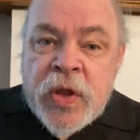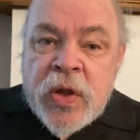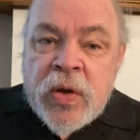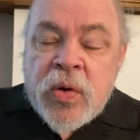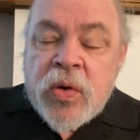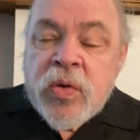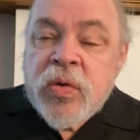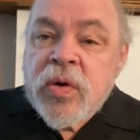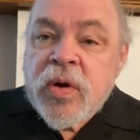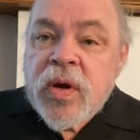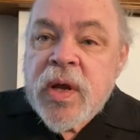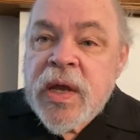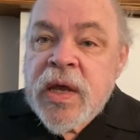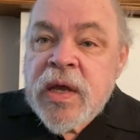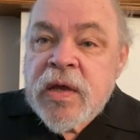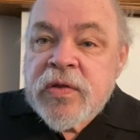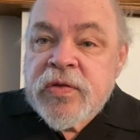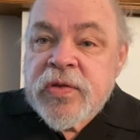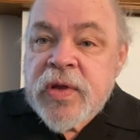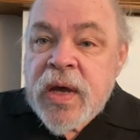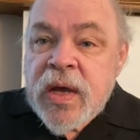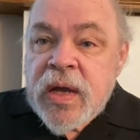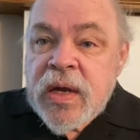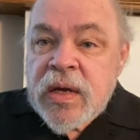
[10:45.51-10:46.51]
or
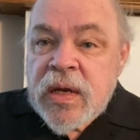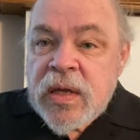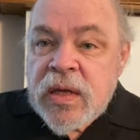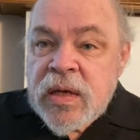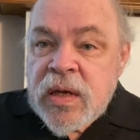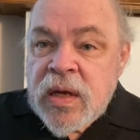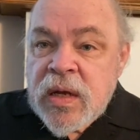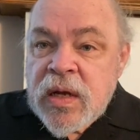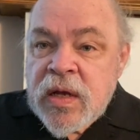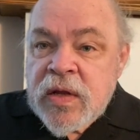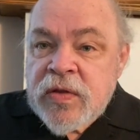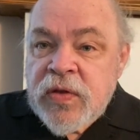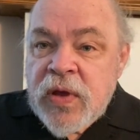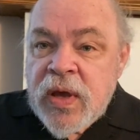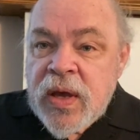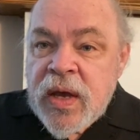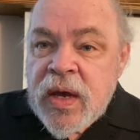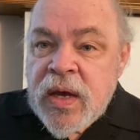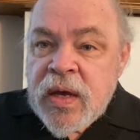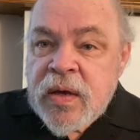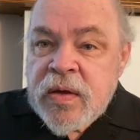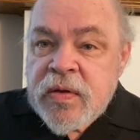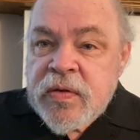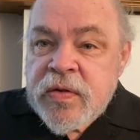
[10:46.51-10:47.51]
anxiety
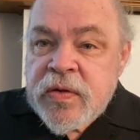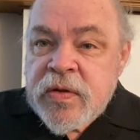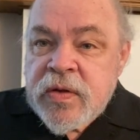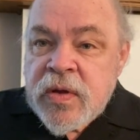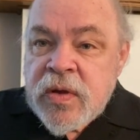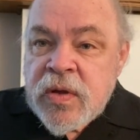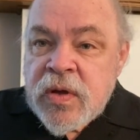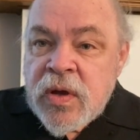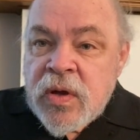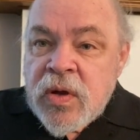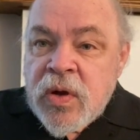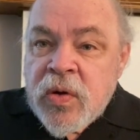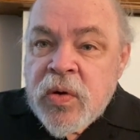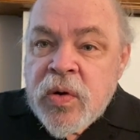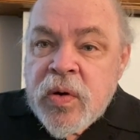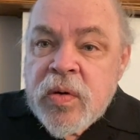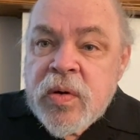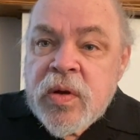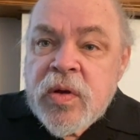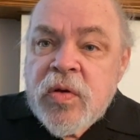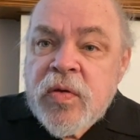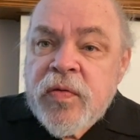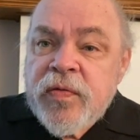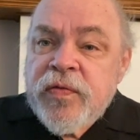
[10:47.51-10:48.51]
attacks, or
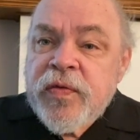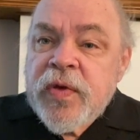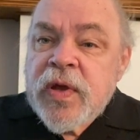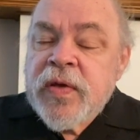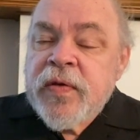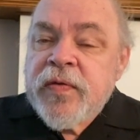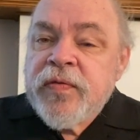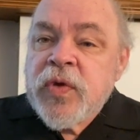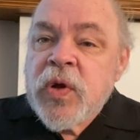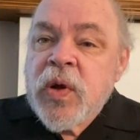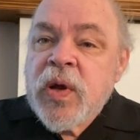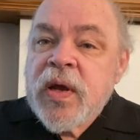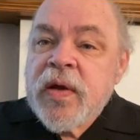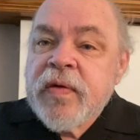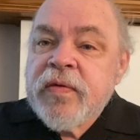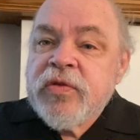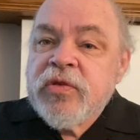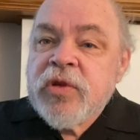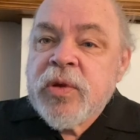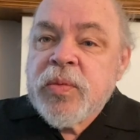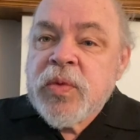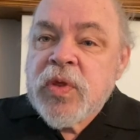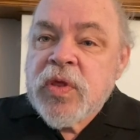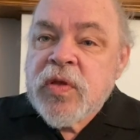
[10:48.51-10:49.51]
if you have
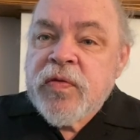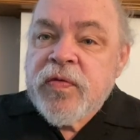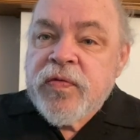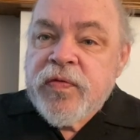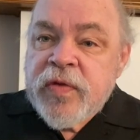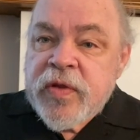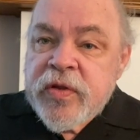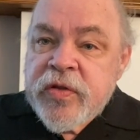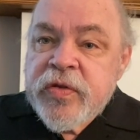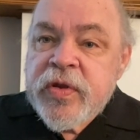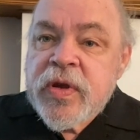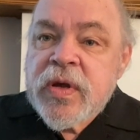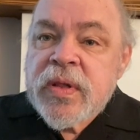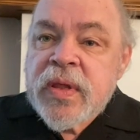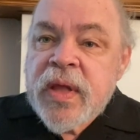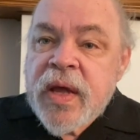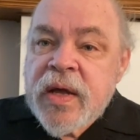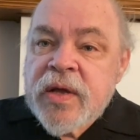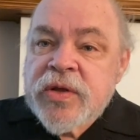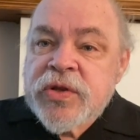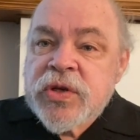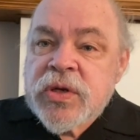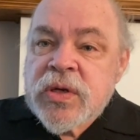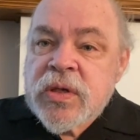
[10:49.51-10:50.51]
some of the
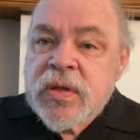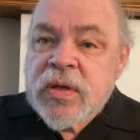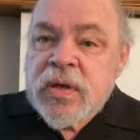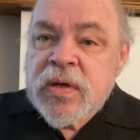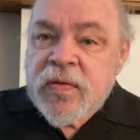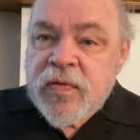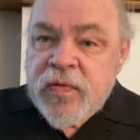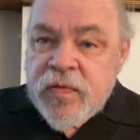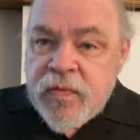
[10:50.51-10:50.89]
physically